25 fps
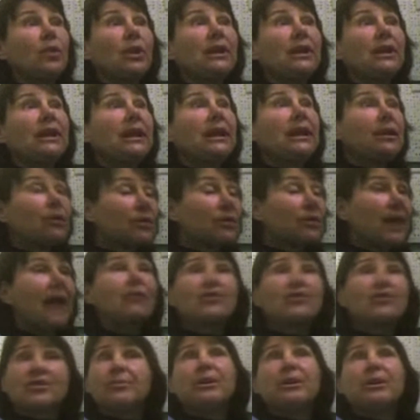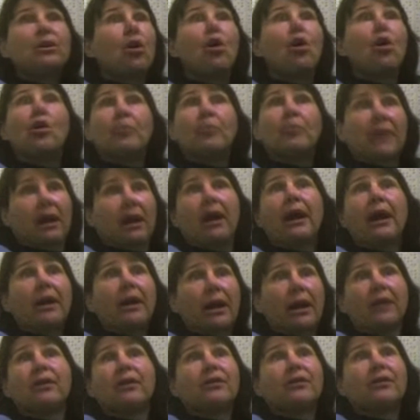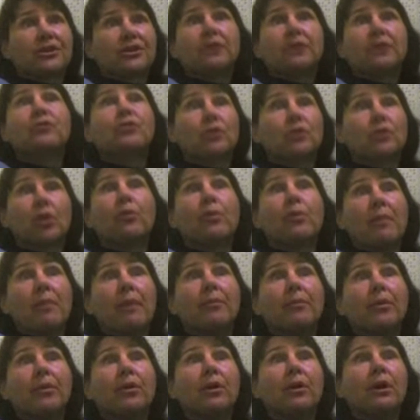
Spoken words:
Either that or somebody called me. I honestly don't remember.